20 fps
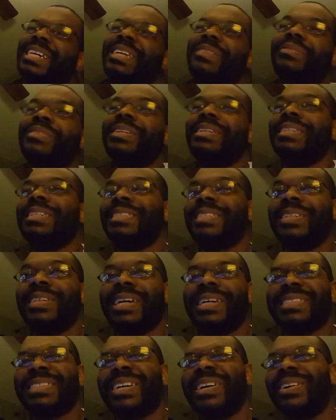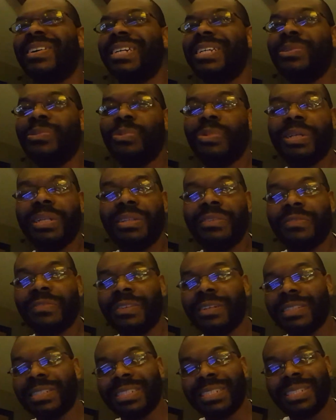even in the theater, I was like, oh, he really
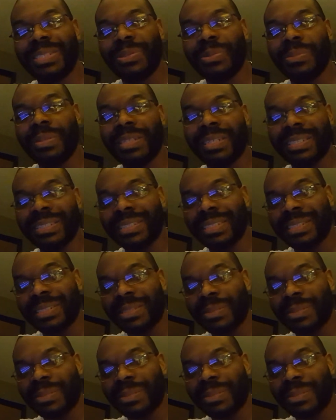feels it too because of his